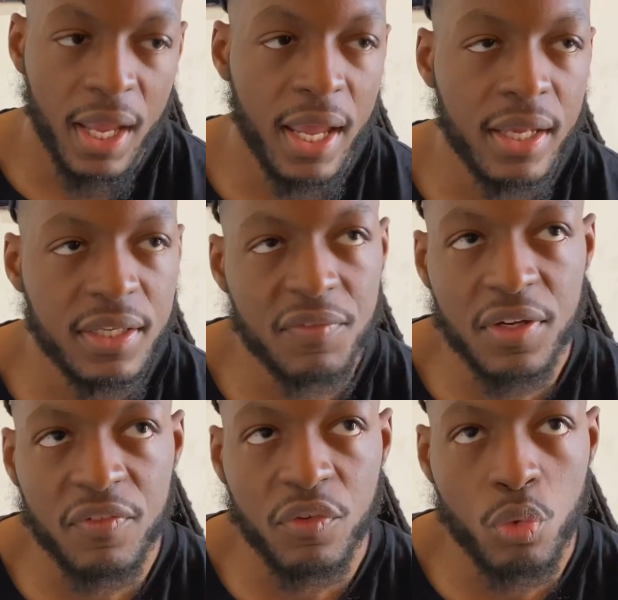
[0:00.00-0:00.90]
And even
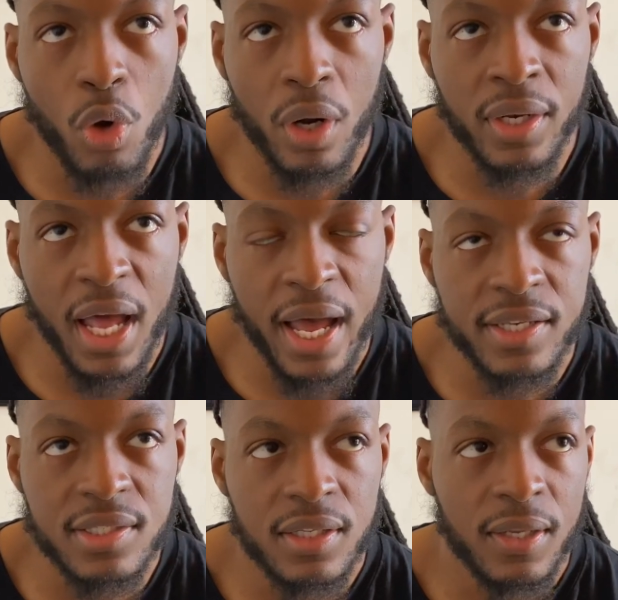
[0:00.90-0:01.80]
if you are
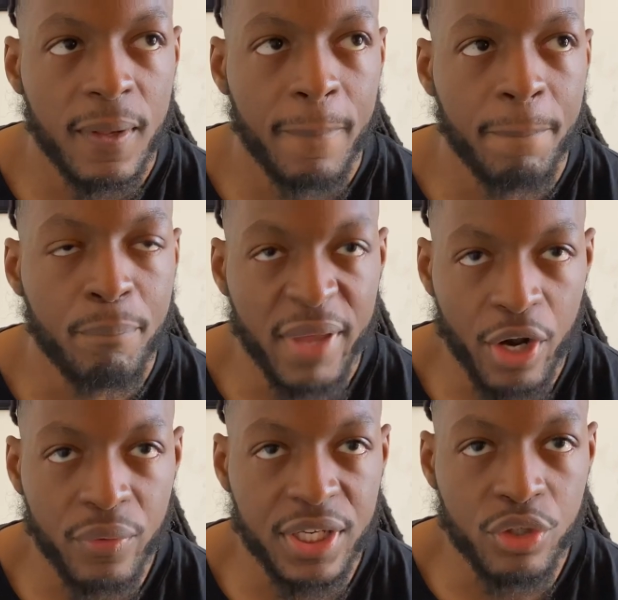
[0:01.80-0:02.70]
not
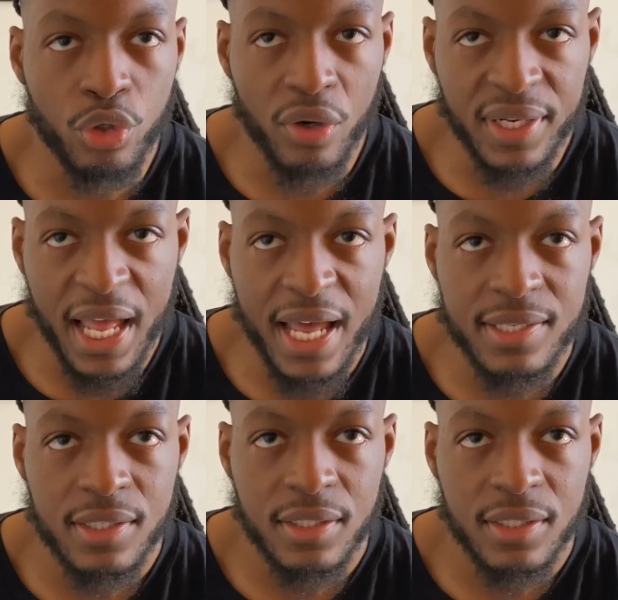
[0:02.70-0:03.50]
married, you're not